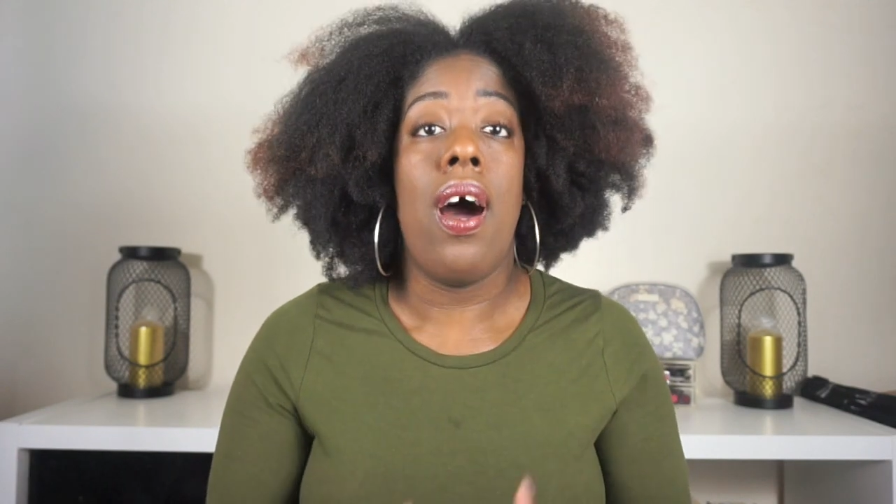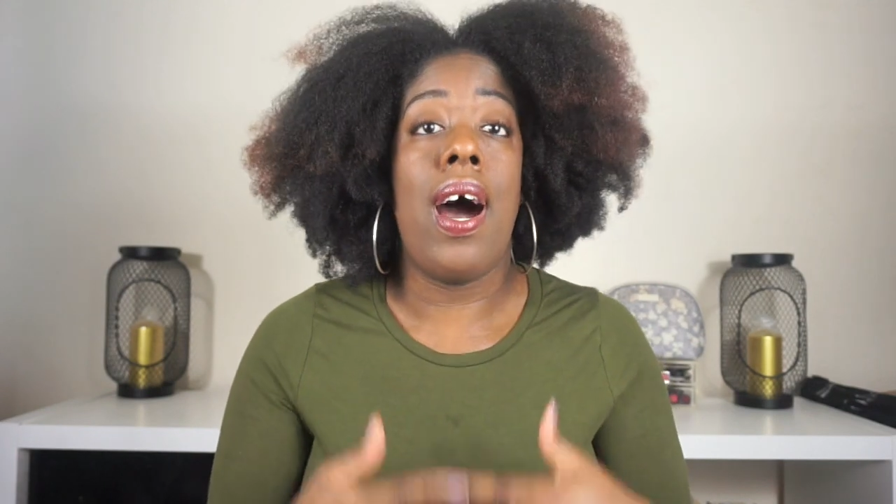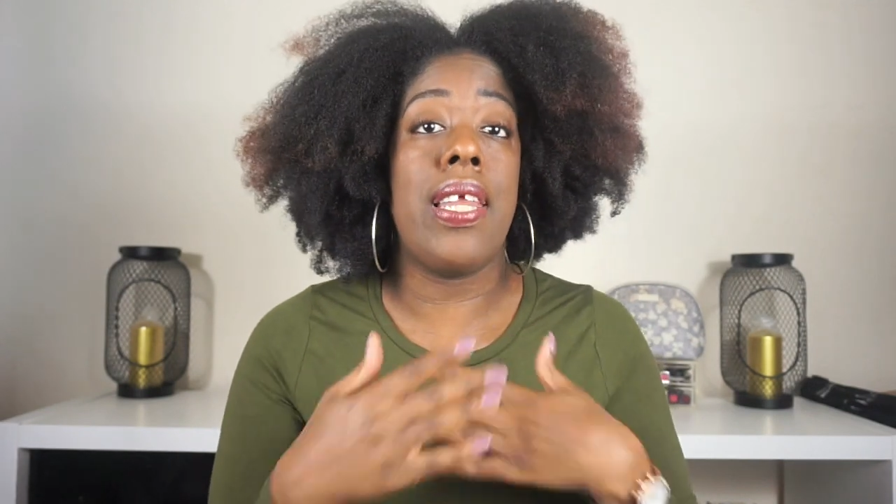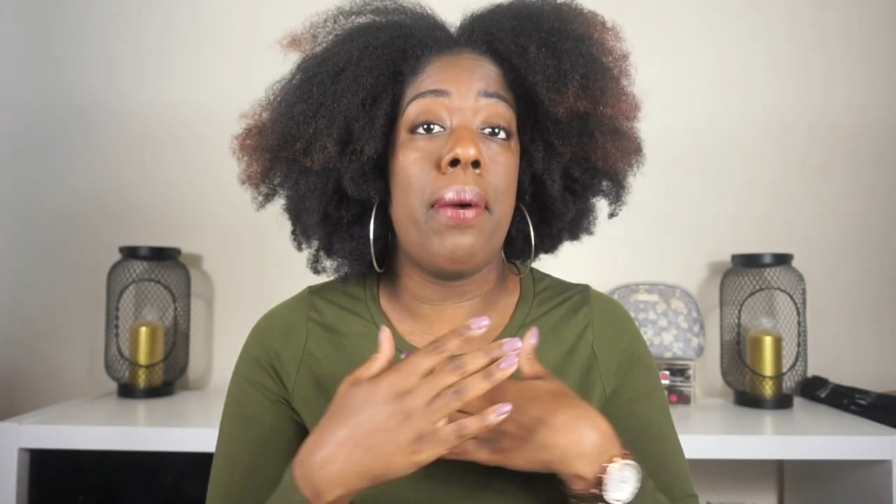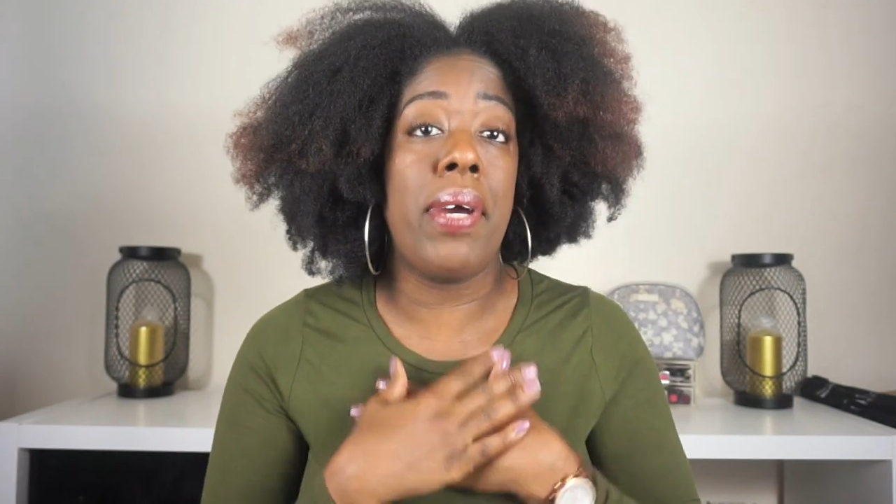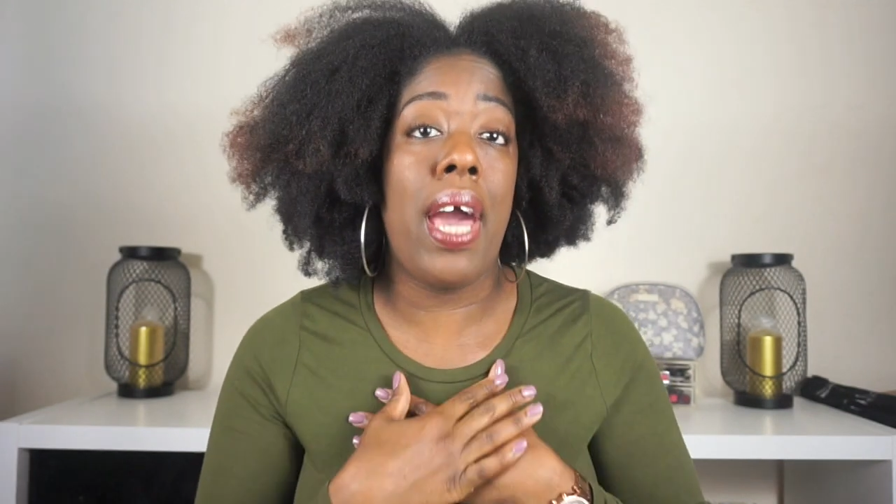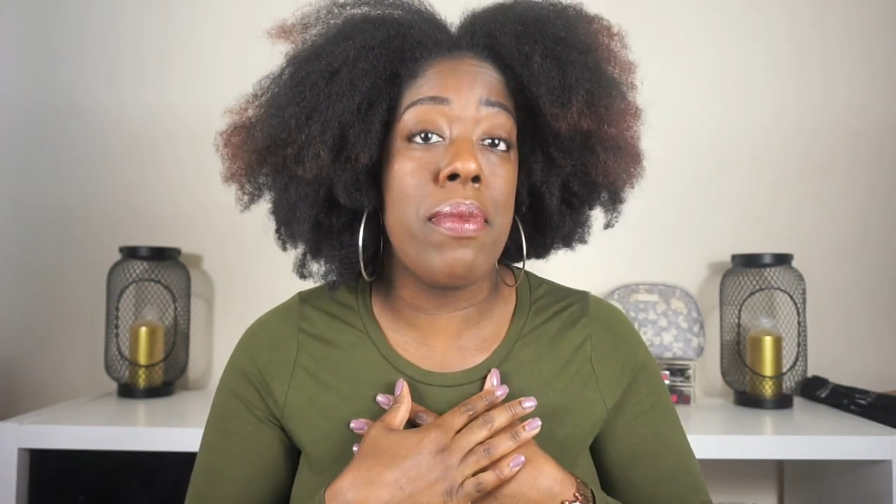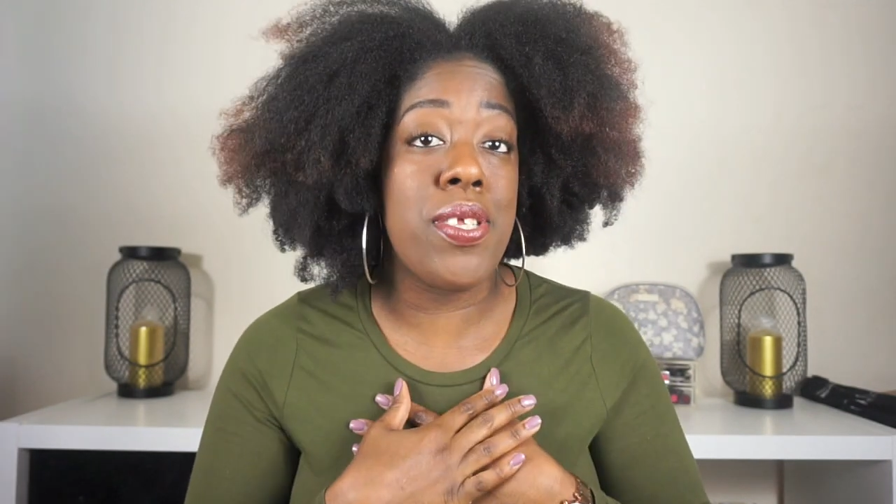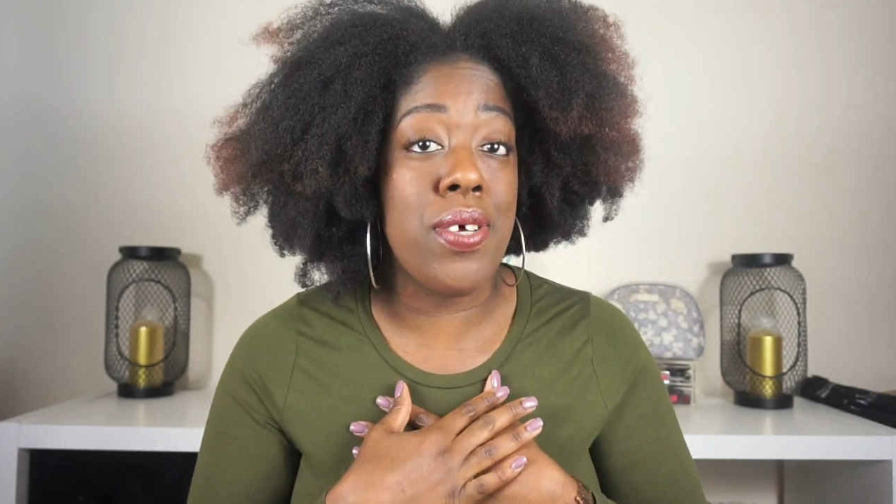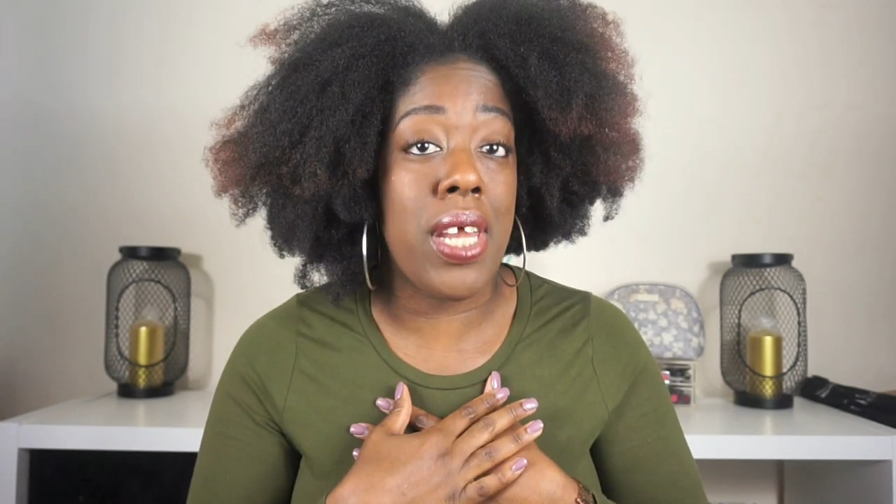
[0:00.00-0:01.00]
I then
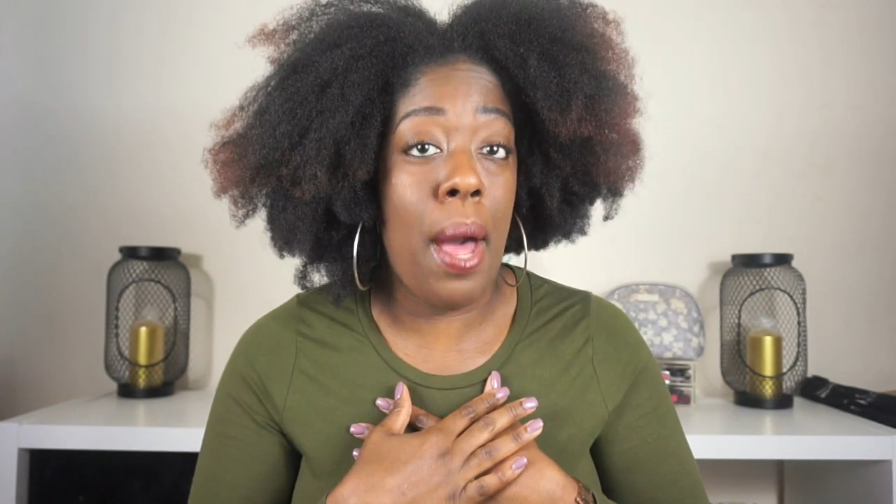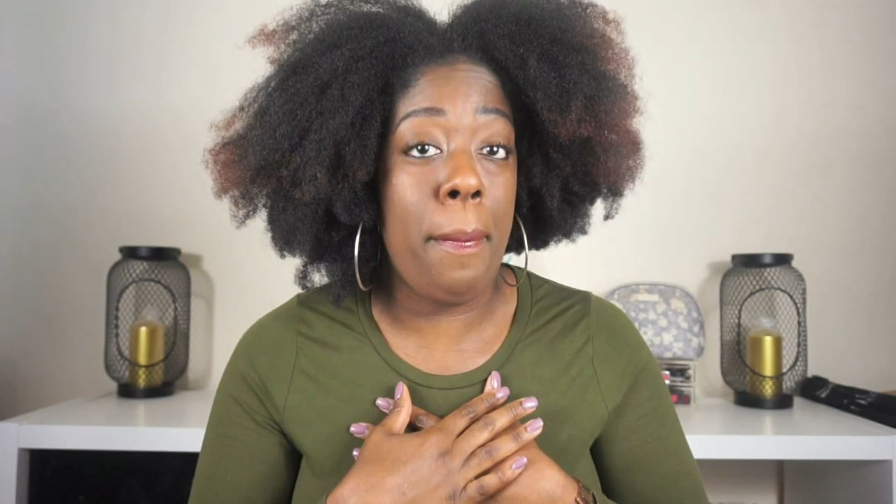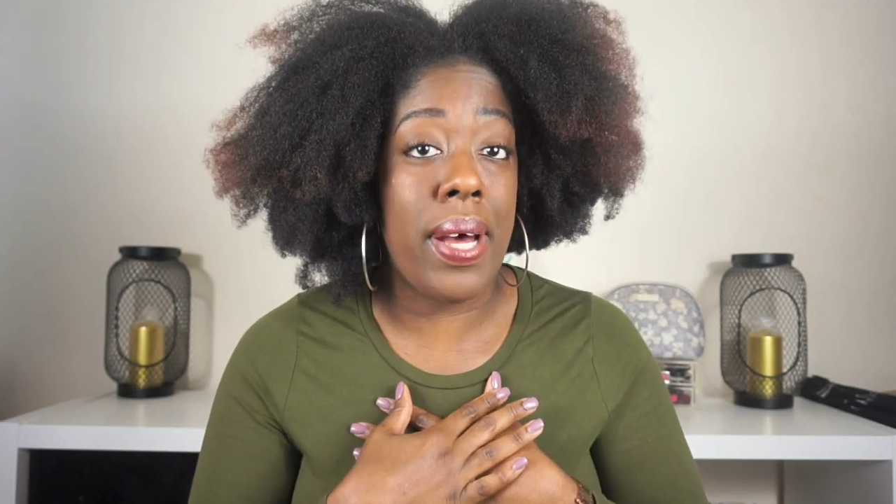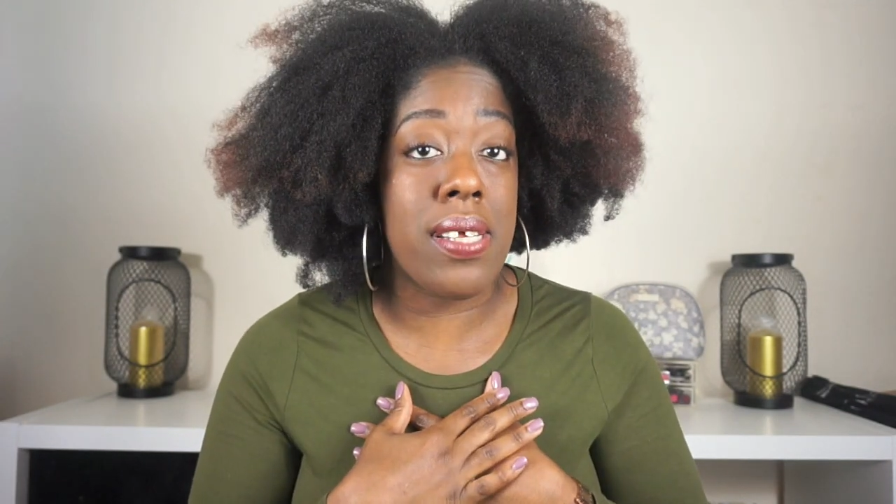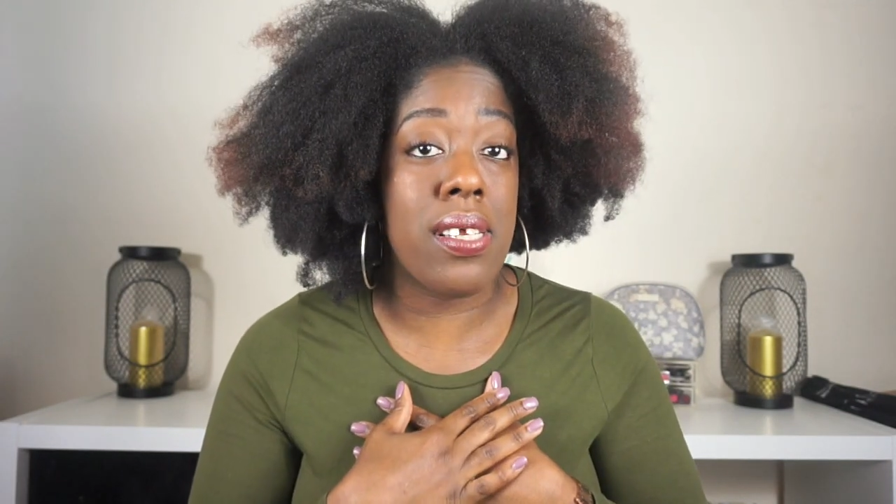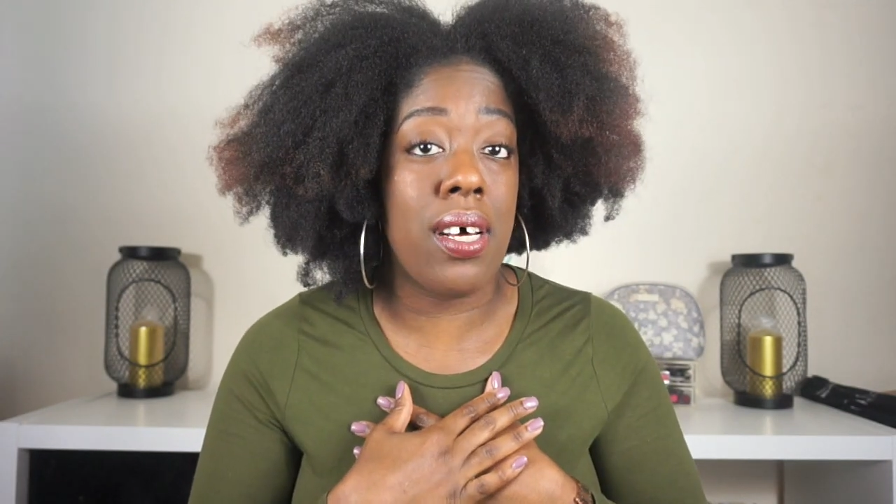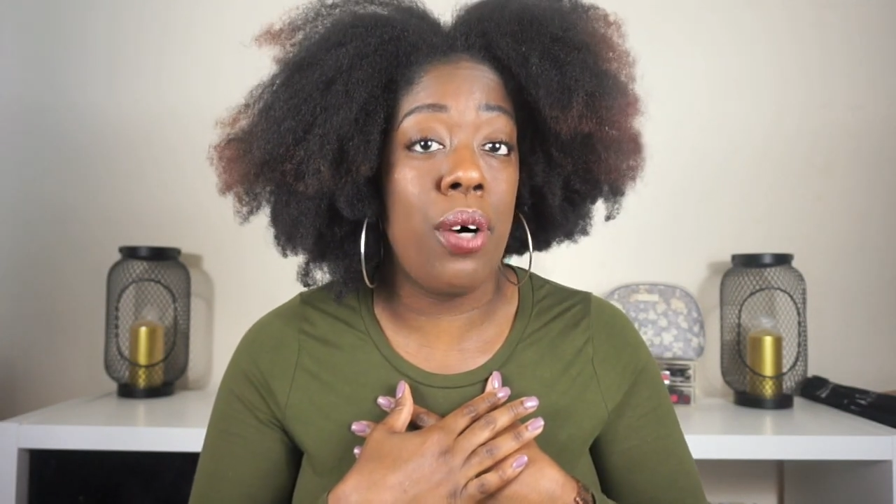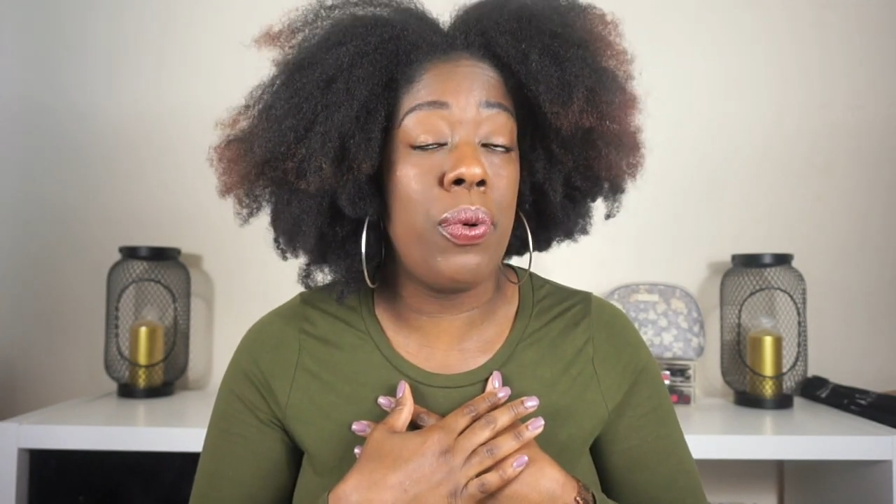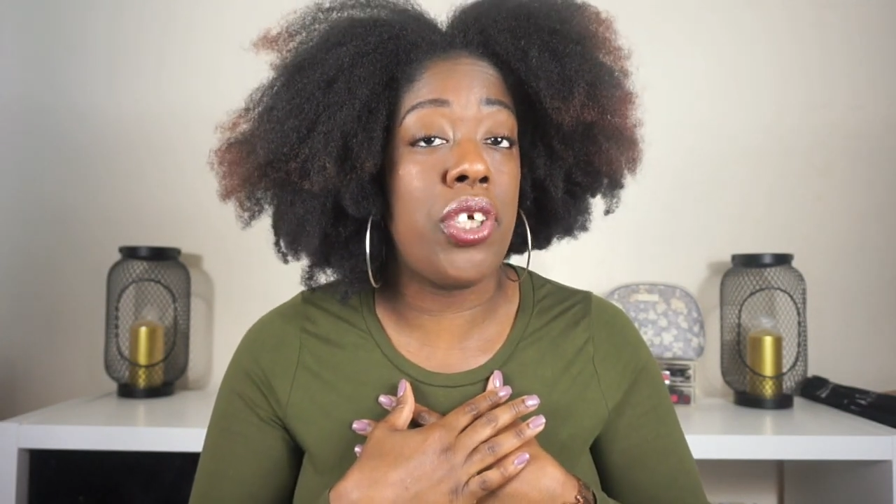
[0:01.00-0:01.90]
became a student ambassador,